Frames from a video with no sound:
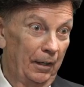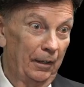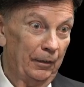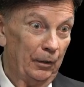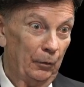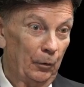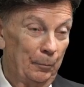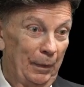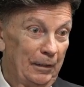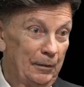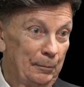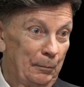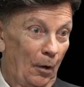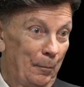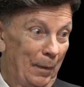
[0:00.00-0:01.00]
there were
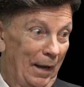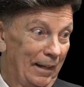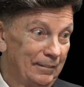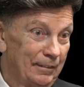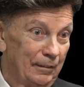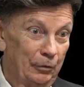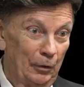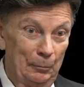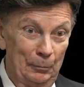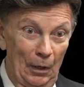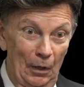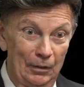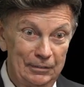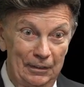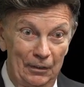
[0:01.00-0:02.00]
baseball bats and
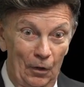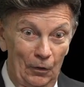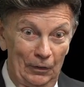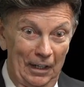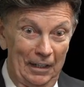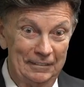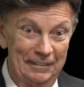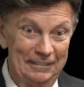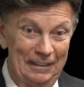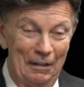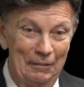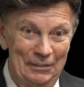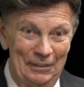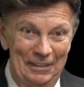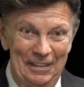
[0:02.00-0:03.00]
footballs and all kinds of
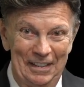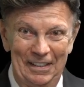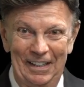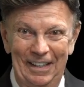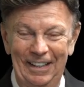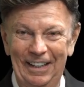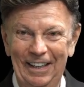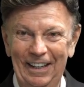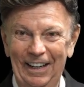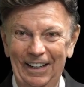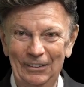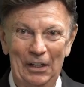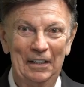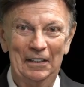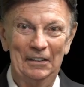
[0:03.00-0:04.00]
stuff. so
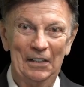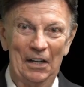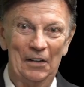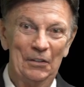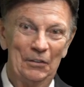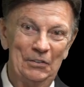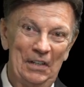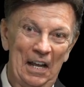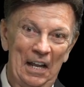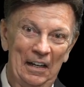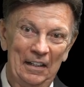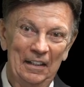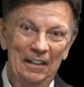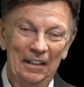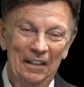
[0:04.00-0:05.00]
I didn't understand
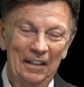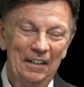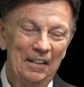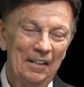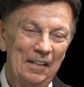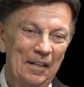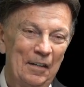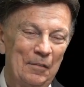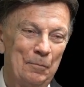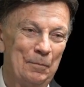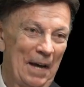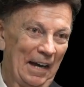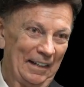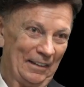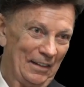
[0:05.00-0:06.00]
it
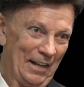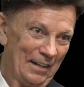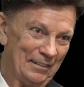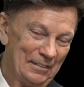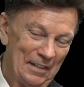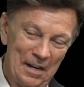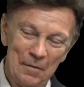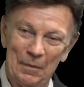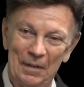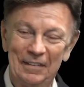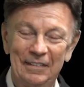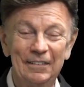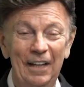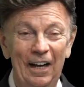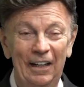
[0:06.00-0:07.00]
back in that day.
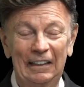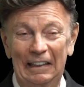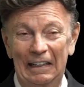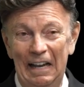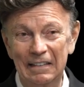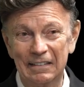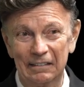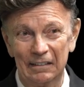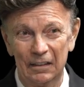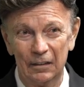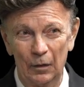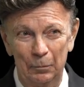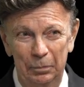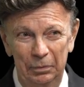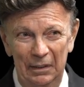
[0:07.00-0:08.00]
But a closet, a
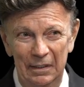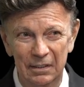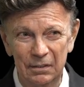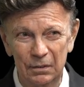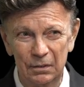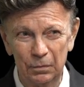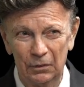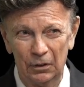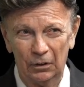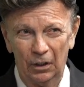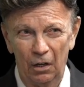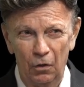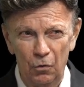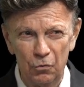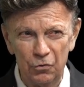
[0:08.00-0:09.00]
place
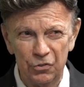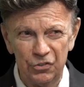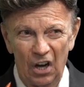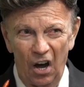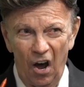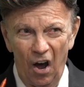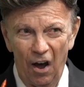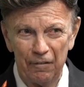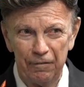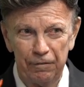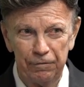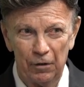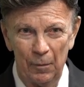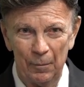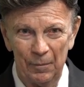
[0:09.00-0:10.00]
closed off
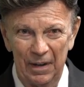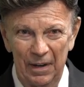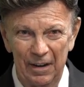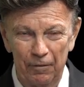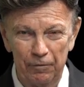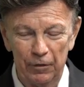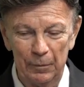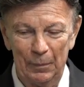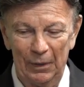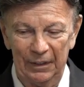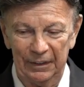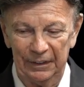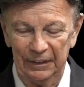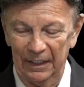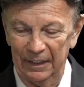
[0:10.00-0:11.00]
from
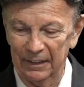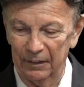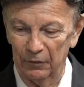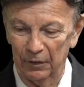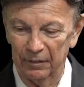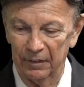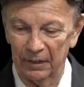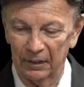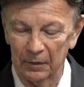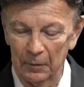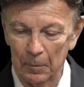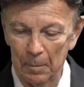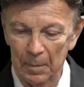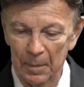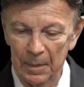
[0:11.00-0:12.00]
everybody and everything
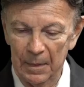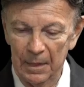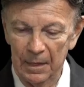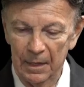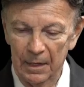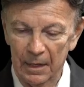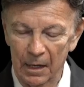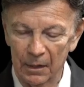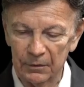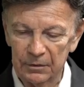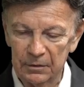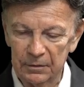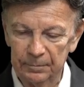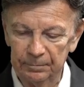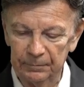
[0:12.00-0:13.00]

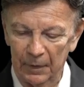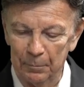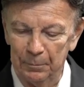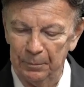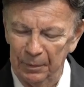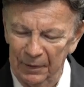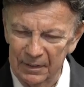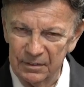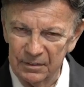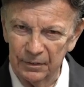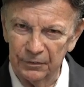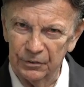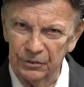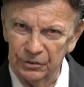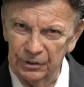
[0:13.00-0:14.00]
else, a place of
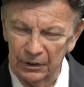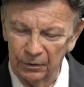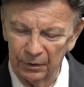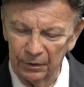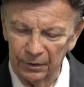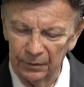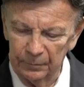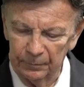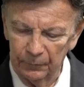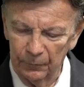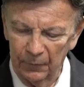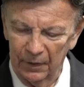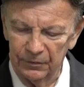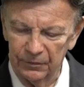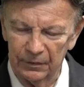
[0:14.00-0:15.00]
secret.
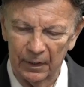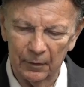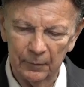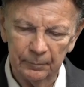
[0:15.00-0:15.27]
Watch now.